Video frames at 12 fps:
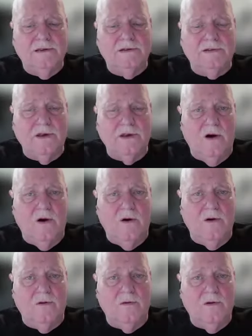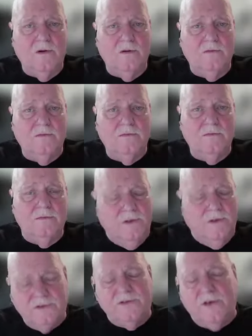And so
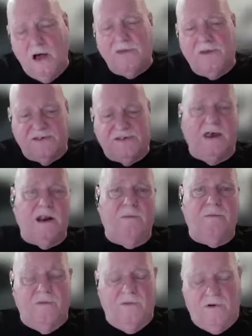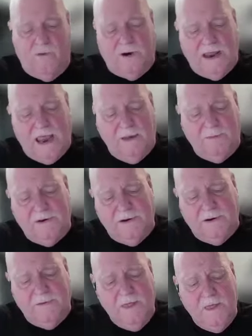this is all the setup of what
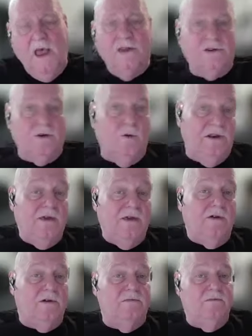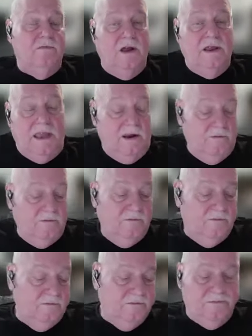happened here. So when David
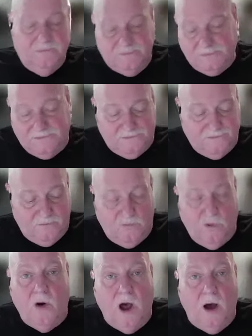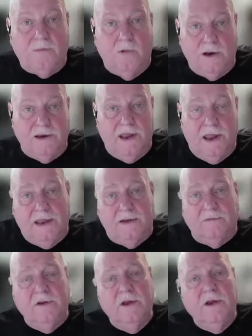again woke up one
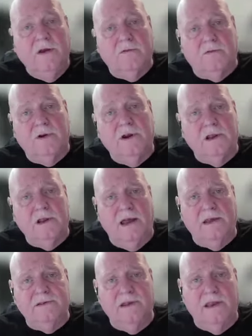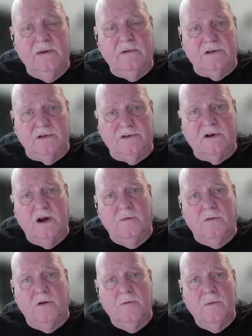day and realized that he was in
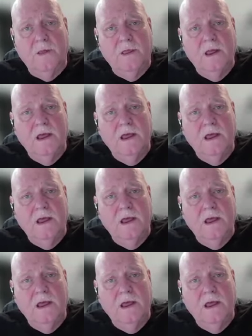trouble,